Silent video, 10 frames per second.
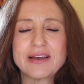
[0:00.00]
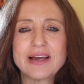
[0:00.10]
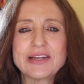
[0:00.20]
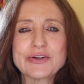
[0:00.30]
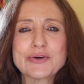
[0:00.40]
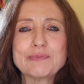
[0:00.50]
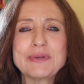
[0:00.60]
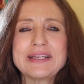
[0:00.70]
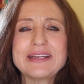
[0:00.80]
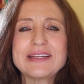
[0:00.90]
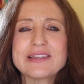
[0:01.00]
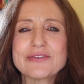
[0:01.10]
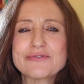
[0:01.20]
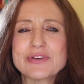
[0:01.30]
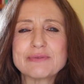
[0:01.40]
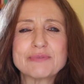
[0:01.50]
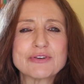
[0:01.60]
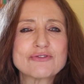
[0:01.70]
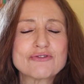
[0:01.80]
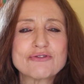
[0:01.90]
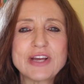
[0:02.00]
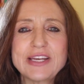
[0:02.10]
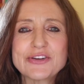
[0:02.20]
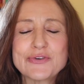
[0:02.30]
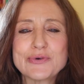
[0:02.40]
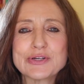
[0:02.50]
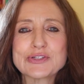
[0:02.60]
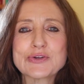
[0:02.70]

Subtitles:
And a completely different but great course